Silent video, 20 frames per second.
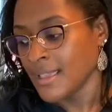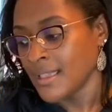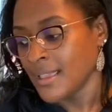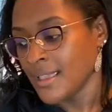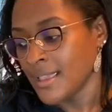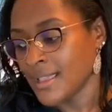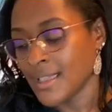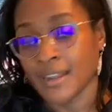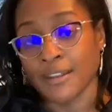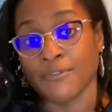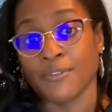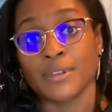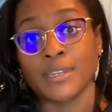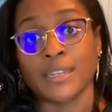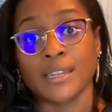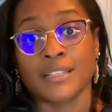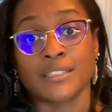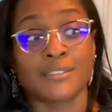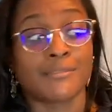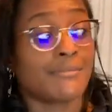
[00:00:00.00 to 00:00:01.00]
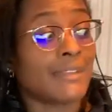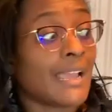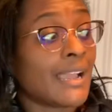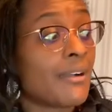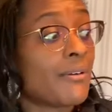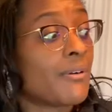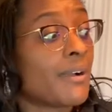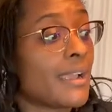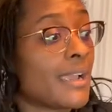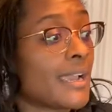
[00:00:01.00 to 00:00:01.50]
and kind of redid it. So
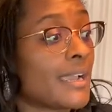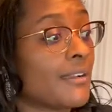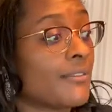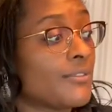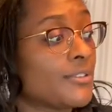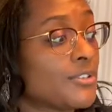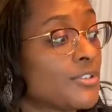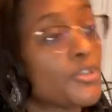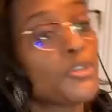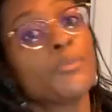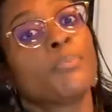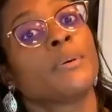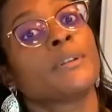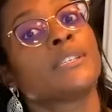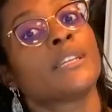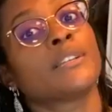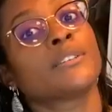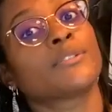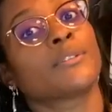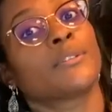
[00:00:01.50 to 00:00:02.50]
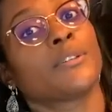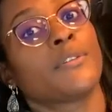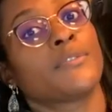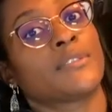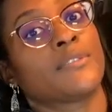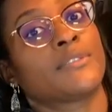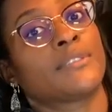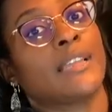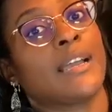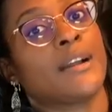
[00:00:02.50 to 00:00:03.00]
now I have 2 potential loaves of
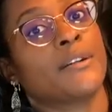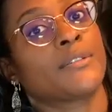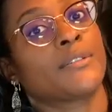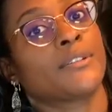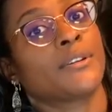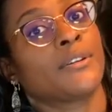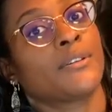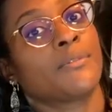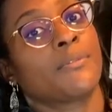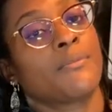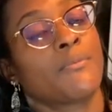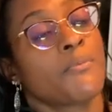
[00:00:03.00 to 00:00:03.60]
sourdough,